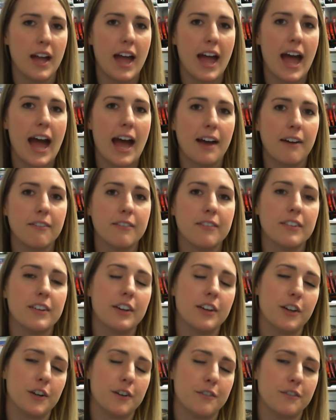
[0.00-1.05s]
Have
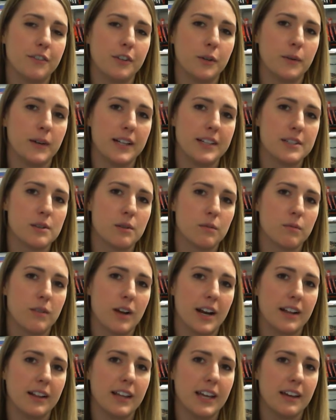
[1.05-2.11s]
your fluids
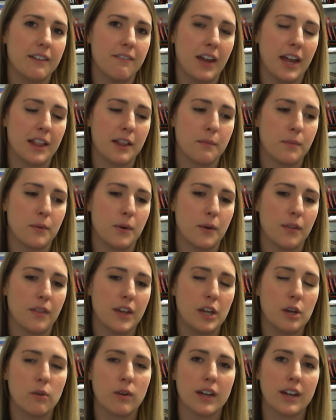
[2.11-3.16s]
readily available that
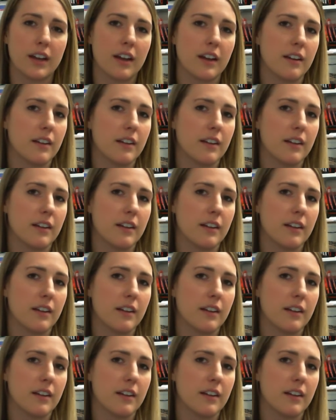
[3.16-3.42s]
you can